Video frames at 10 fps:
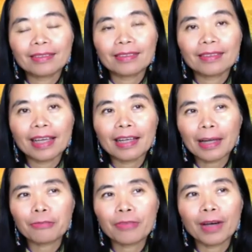and I
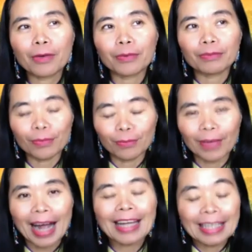felt
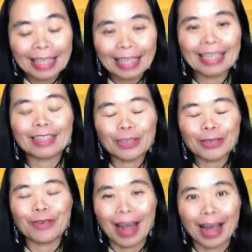I needed to
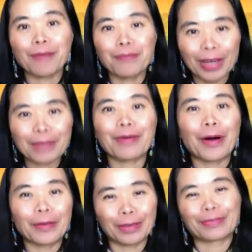write a big
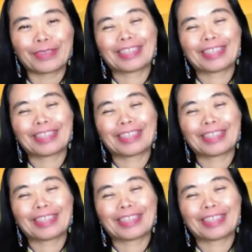poem,